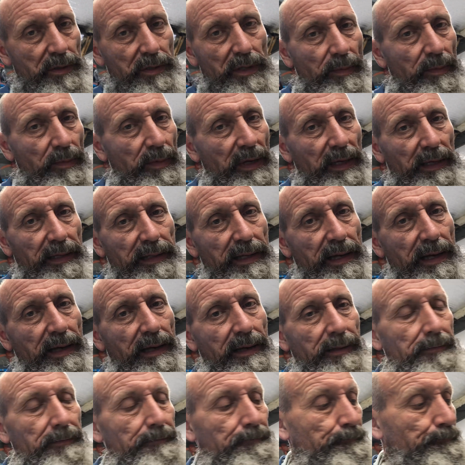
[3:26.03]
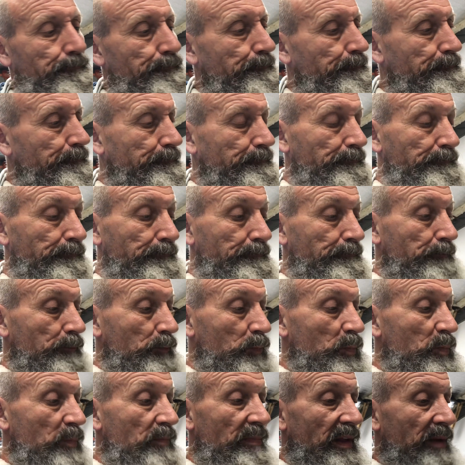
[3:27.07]
something like that.
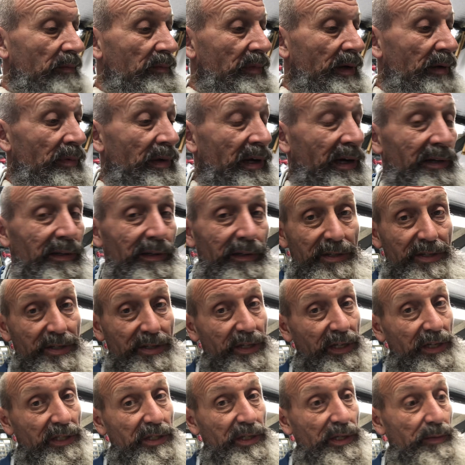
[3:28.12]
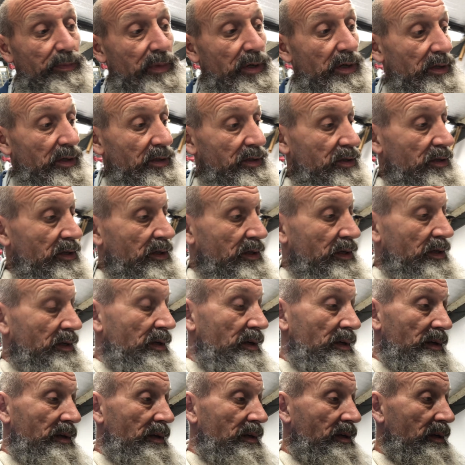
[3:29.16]
Maybe $160,
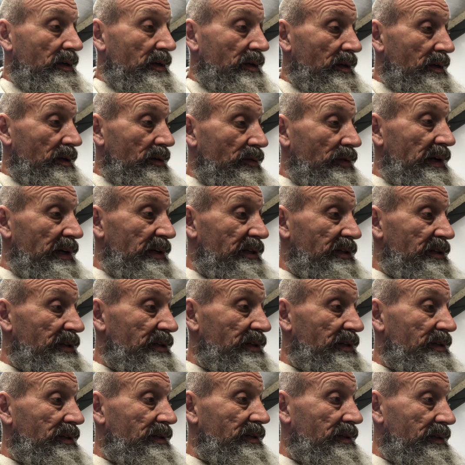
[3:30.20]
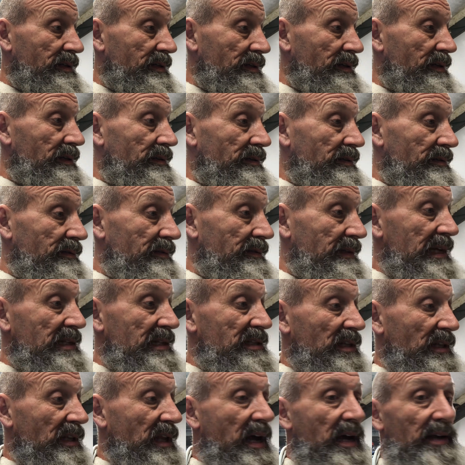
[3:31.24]
which, you know,
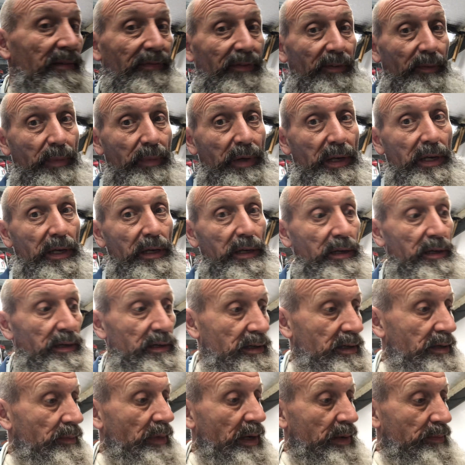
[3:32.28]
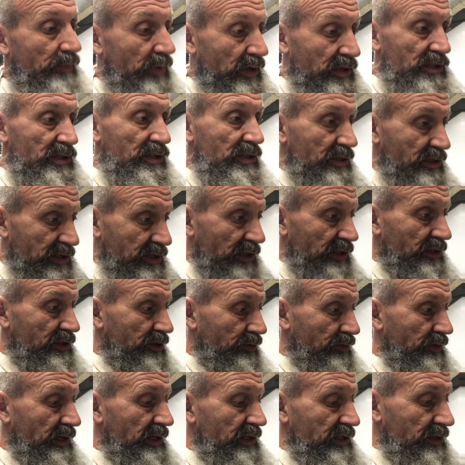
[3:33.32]
that's a lot for me in my budget
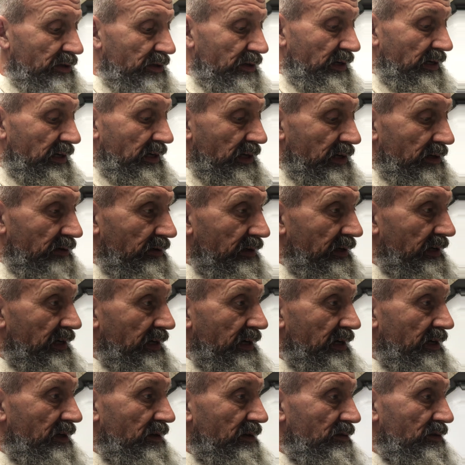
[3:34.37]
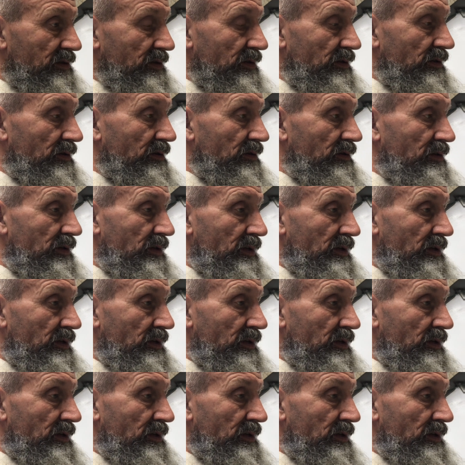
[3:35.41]
situation I got right now. So